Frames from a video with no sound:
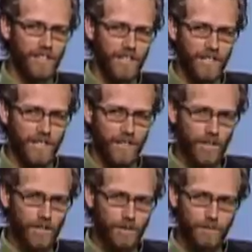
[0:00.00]
in a
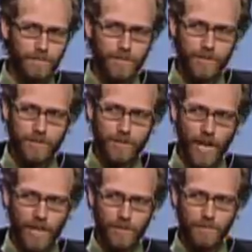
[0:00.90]
young
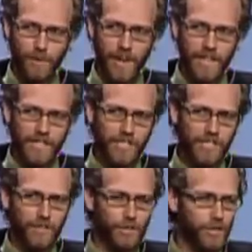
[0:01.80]
child's brain is
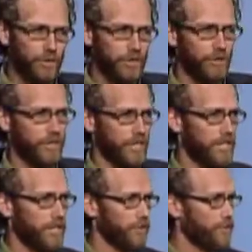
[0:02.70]
still so loose. It's
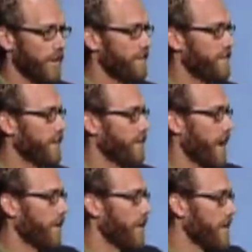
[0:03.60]
still trying to figure
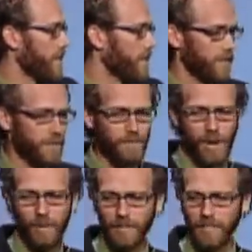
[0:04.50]
out, this is
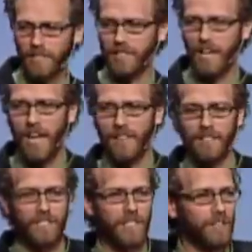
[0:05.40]
mom, this is dad, this
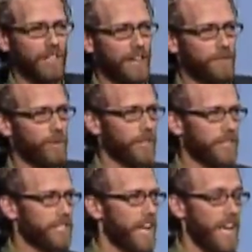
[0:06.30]
is how life works.
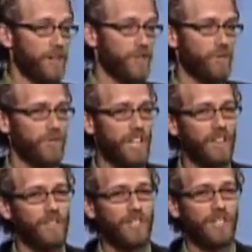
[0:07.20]
And you throw
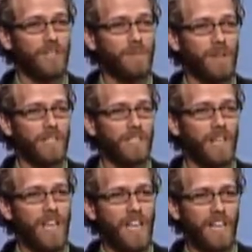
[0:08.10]
television in the mix,
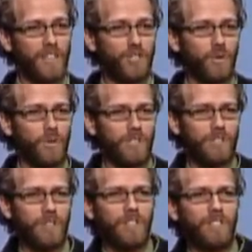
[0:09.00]
and it
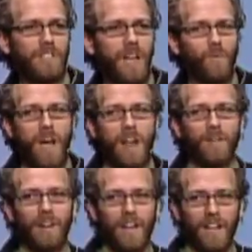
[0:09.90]
short-circuits that
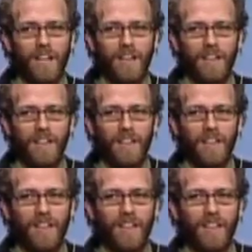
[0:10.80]
wiring,
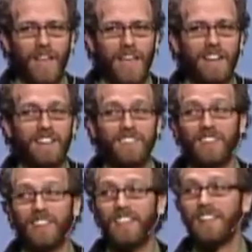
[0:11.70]
and it is the
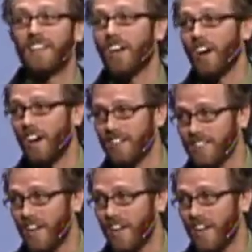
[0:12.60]
leading cause